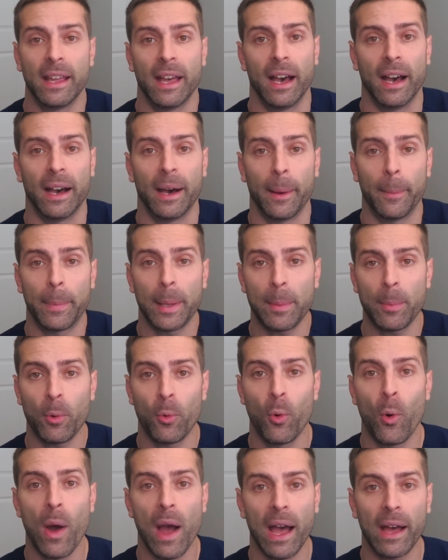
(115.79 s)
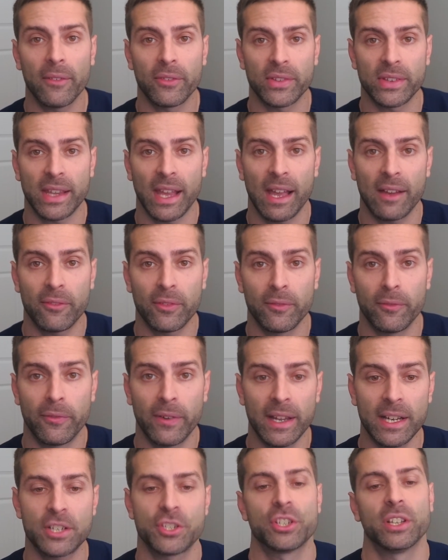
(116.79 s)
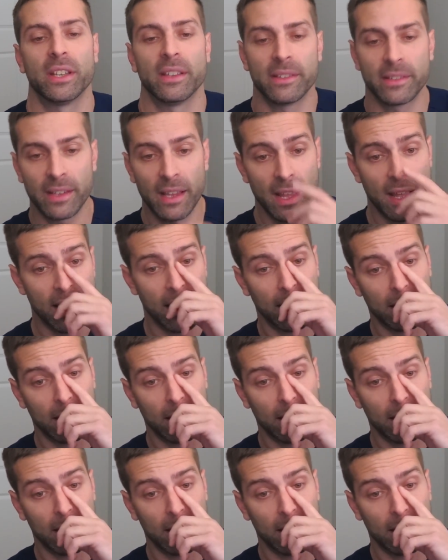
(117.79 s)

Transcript: uh, people who have staph infections.